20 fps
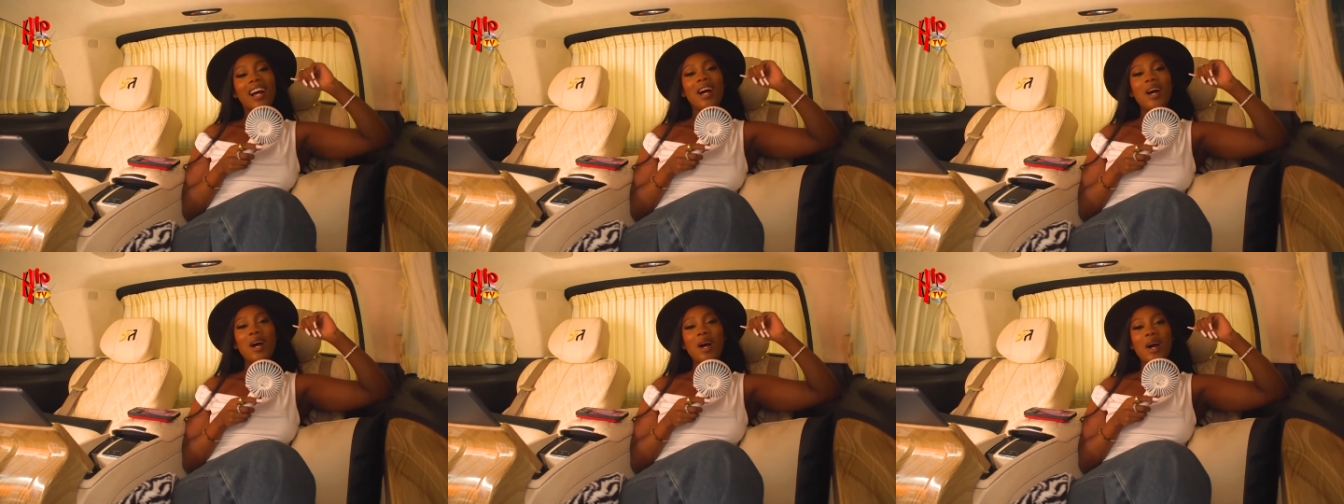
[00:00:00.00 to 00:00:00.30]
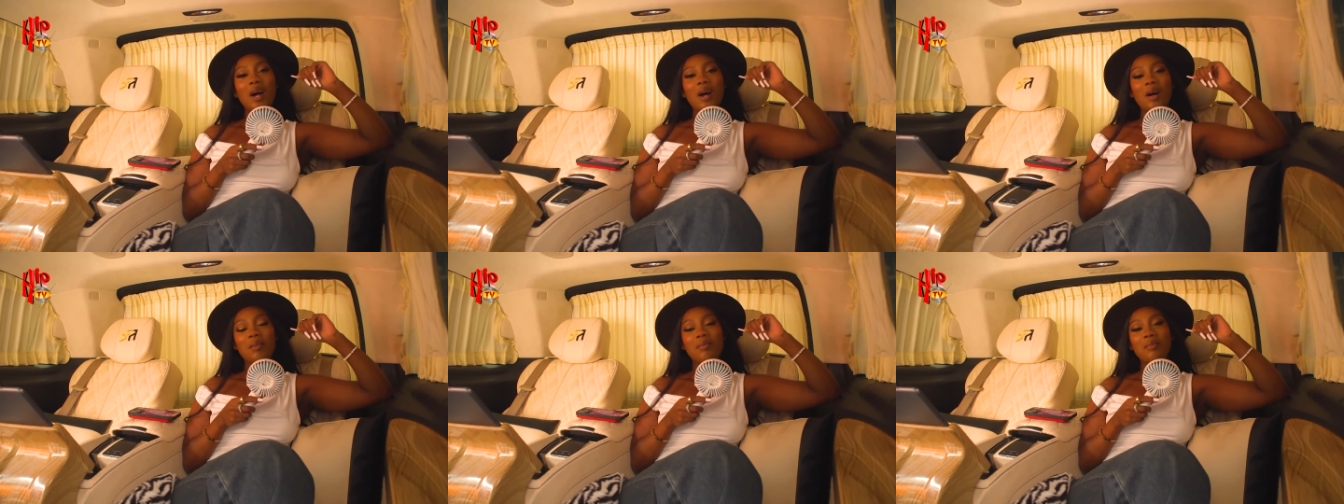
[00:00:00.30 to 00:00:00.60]

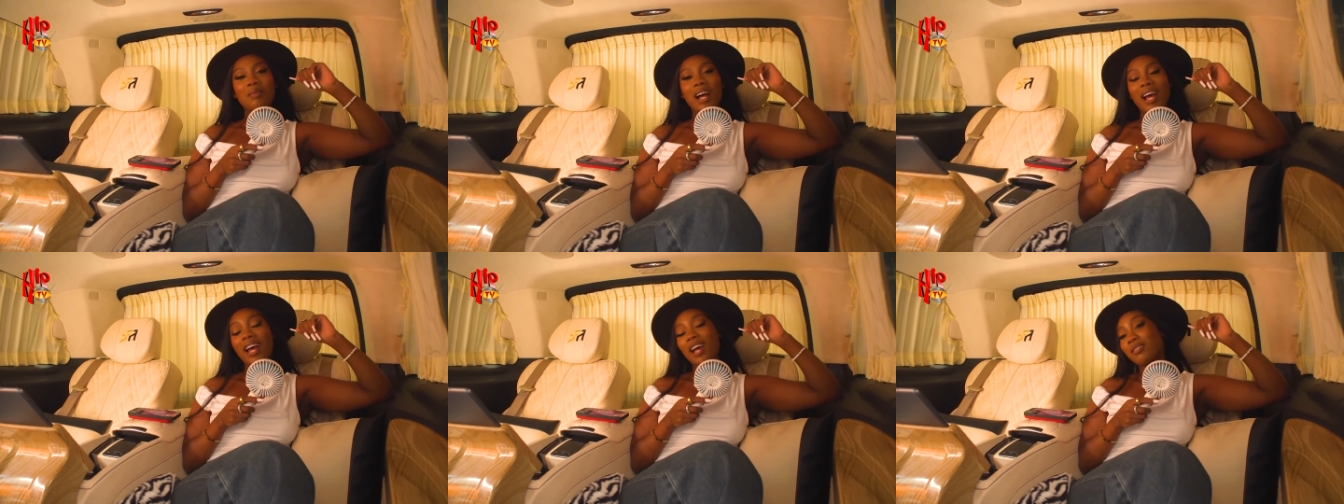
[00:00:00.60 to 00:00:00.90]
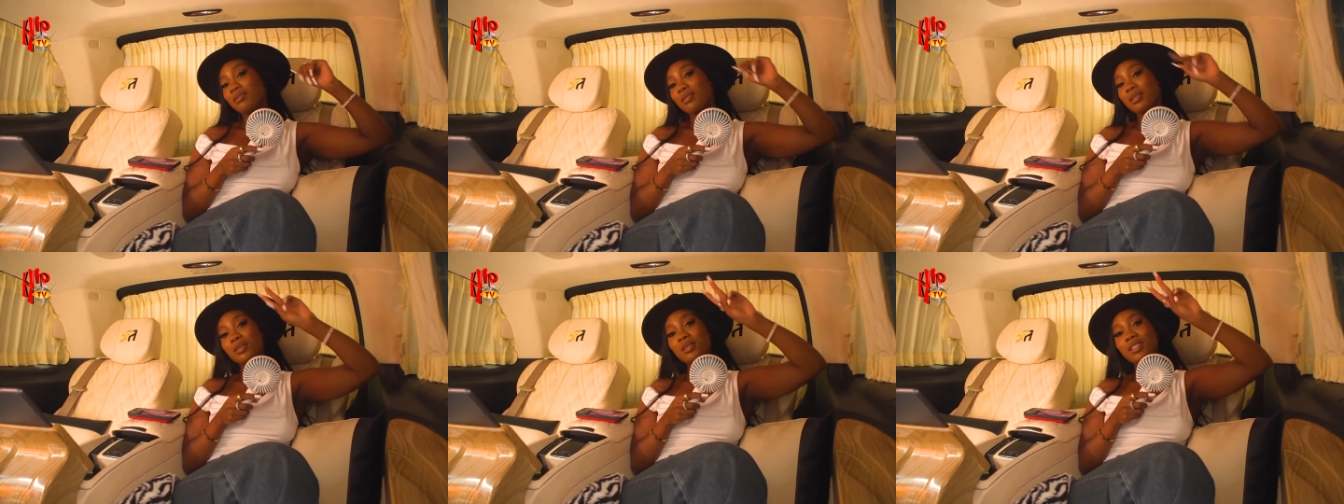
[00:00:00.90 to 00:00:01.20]
Um, I
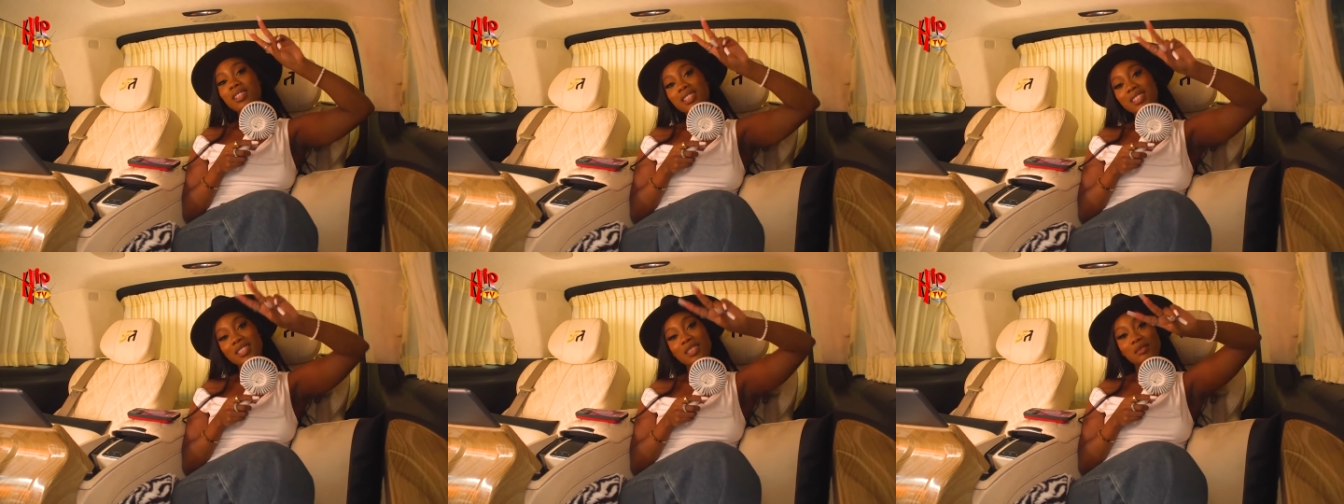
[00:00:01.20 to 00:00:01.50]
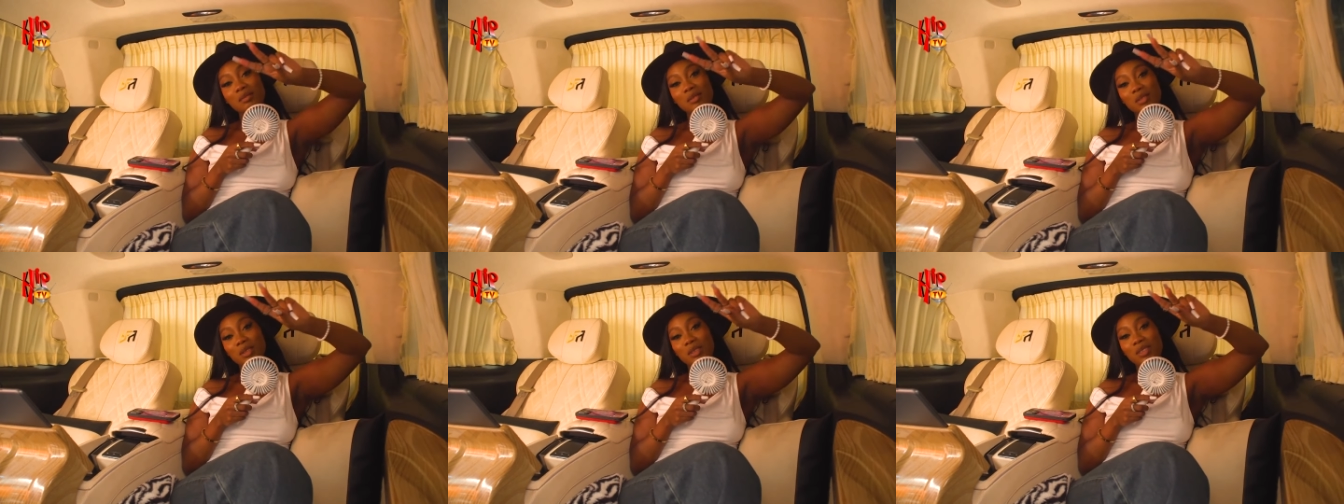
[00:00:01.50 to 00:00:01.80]
have two
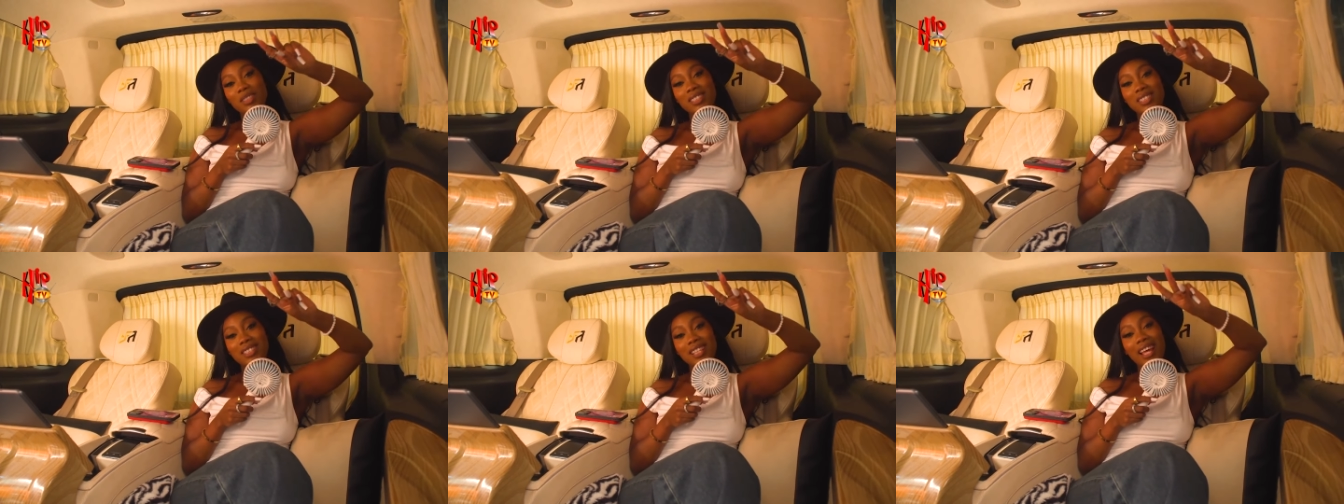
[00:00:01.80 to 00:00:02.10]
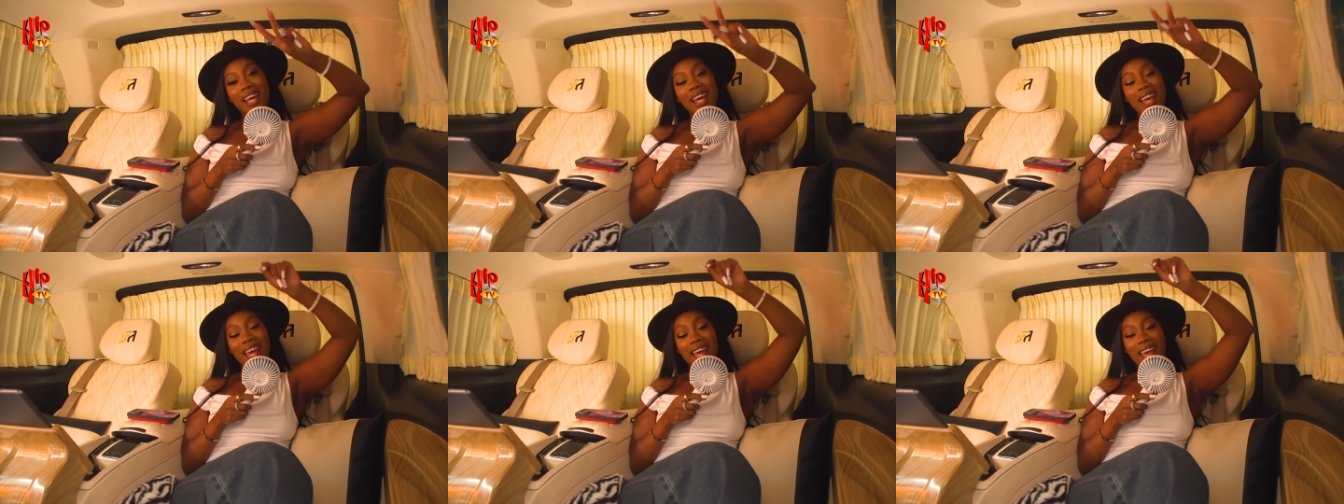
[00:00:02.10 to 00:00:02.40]
interviews
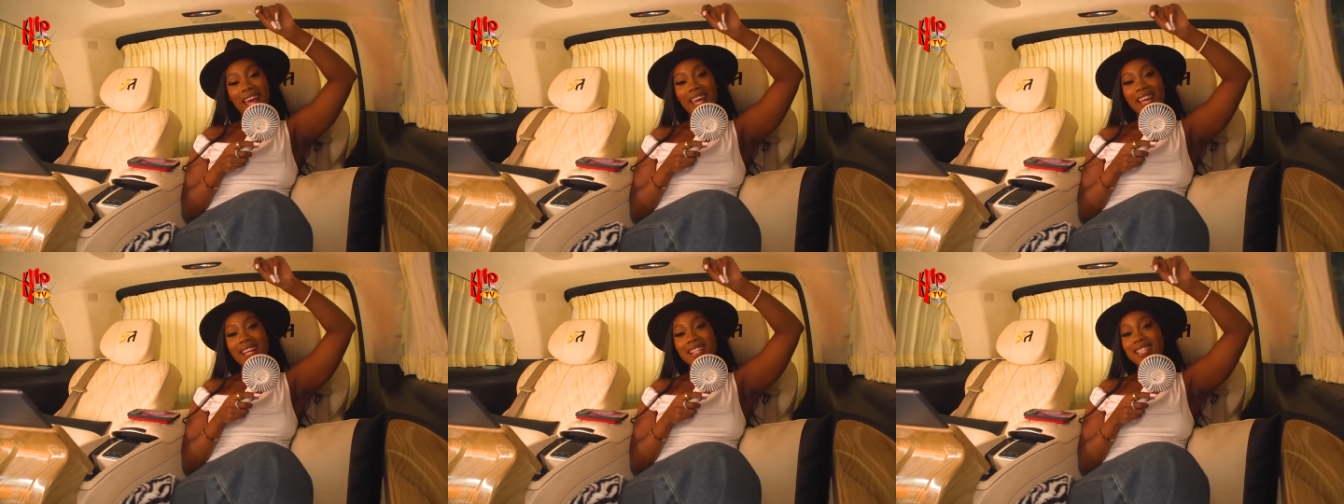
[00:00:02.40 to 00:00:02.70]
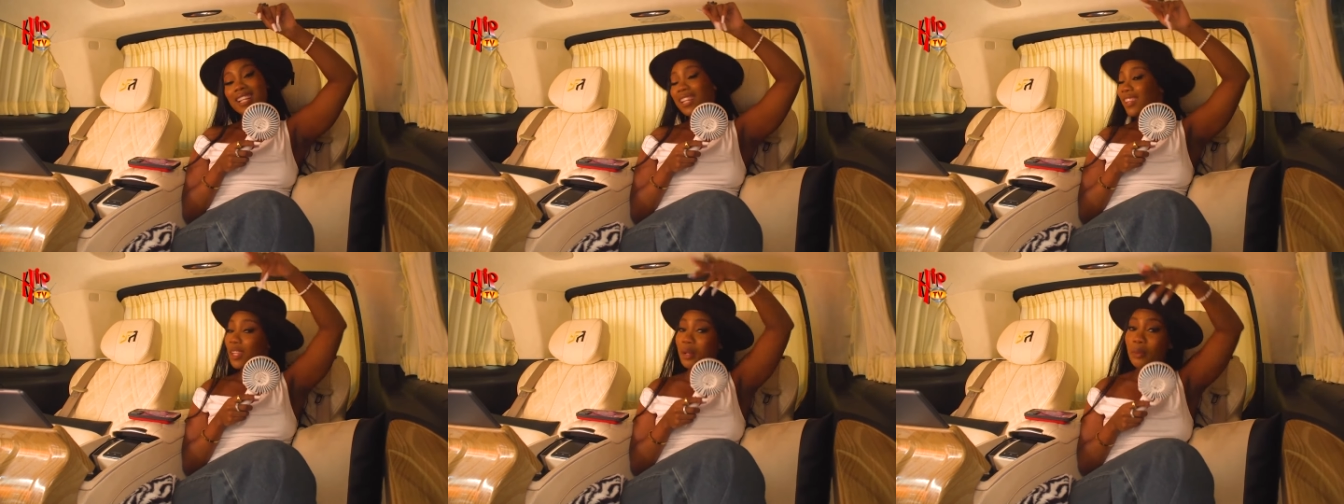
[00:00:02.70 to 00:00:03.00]

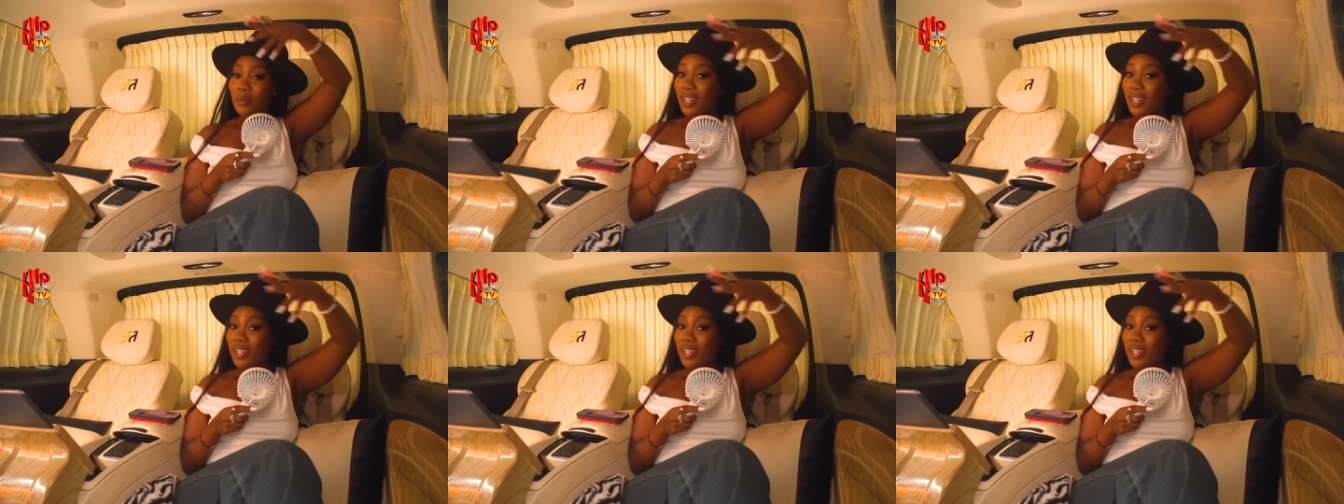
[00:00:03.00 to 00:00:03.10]
and they're